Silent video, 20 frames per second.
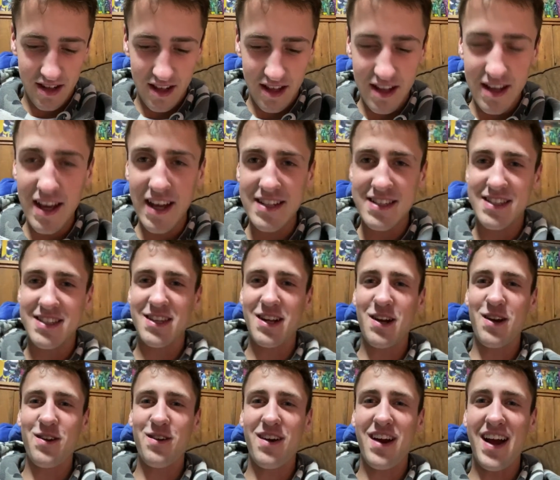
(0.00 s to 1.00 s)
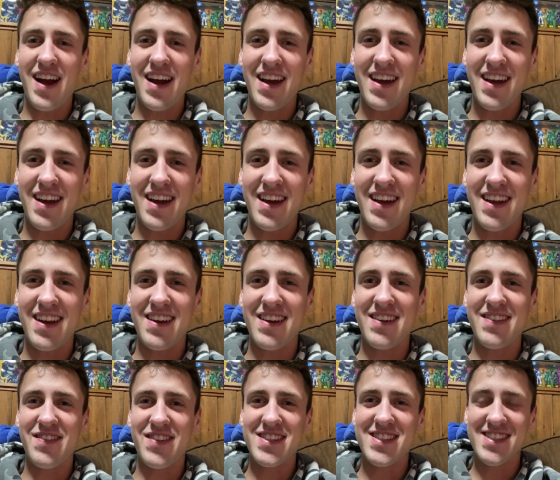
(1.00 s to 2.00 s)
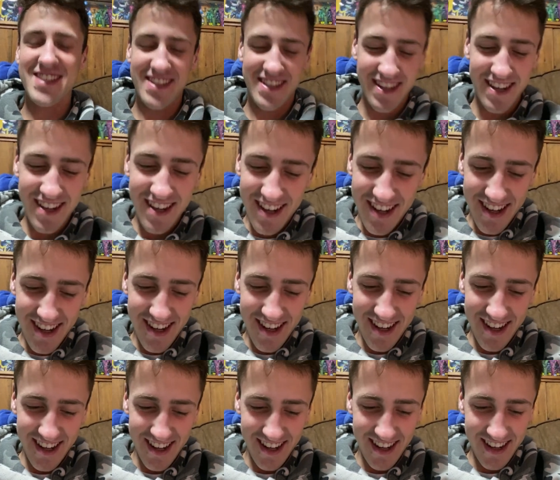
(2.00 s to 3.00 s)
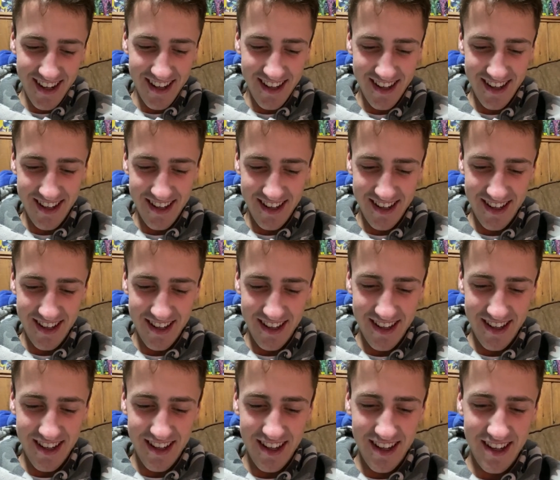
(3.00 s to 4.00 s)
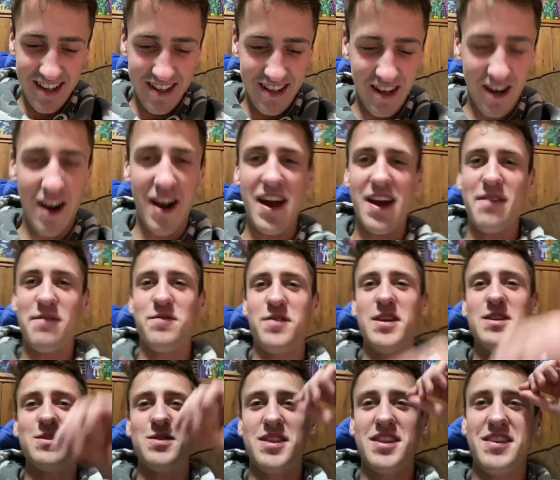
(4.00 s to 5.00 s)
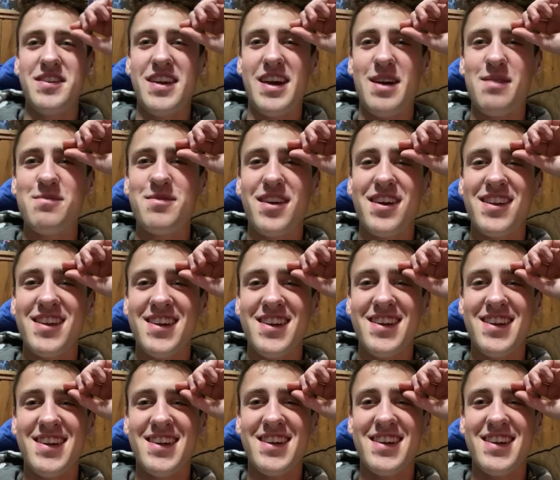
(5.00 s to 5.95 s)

Yes, sir, Ryan. What's good? All right, I'm friends with you now, brother.